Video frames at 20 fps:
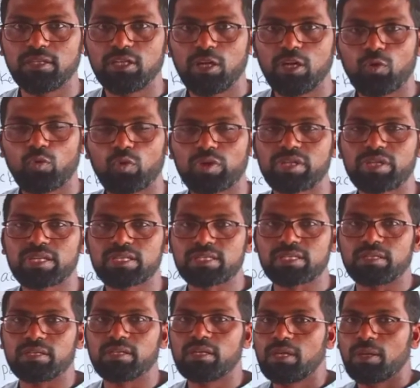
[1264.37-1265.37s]
One is
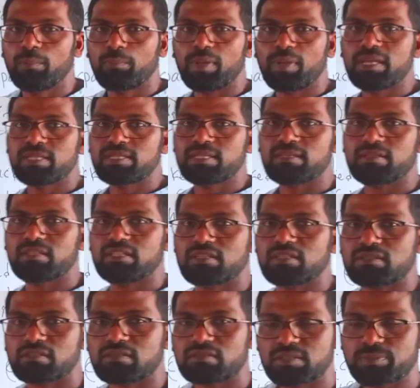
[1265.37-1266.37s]
placing
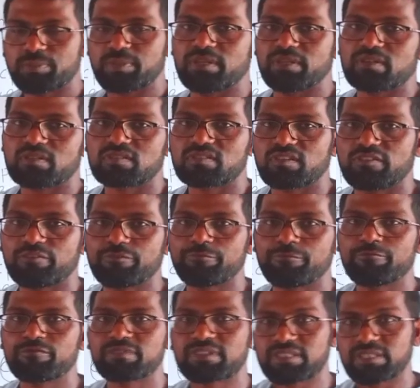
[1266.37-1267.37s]
the spheres of
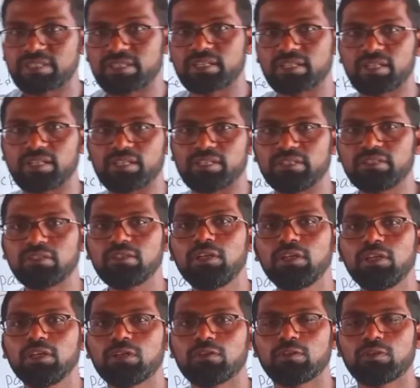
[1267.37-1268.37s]
third layer
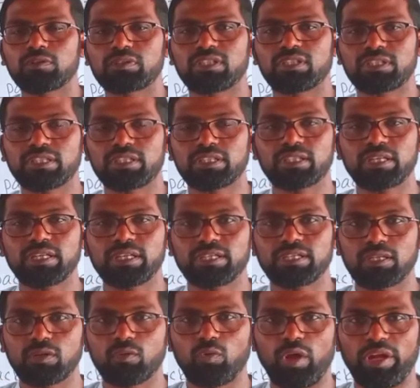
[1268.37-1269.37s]
over the
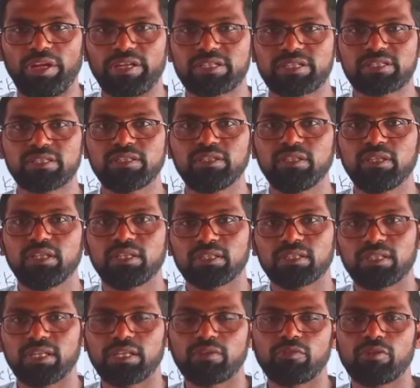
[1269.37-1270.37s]
tetrahedral voids,
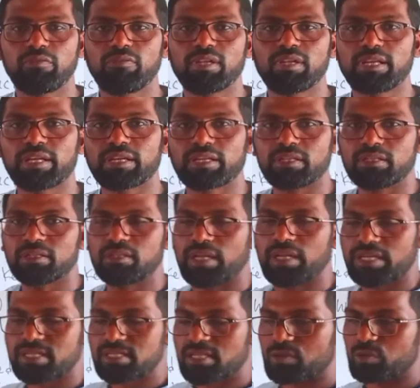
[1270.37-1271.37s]
then we will get a
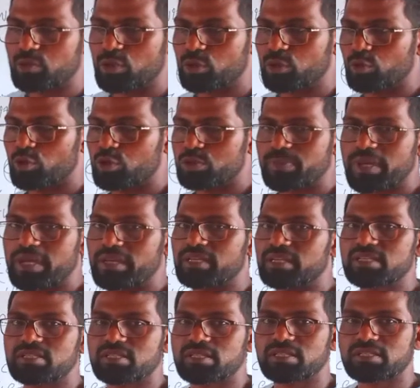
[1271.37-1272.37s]
hexagonal close packing
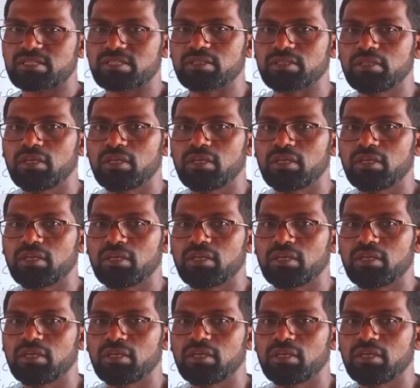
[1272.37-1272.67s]
structure.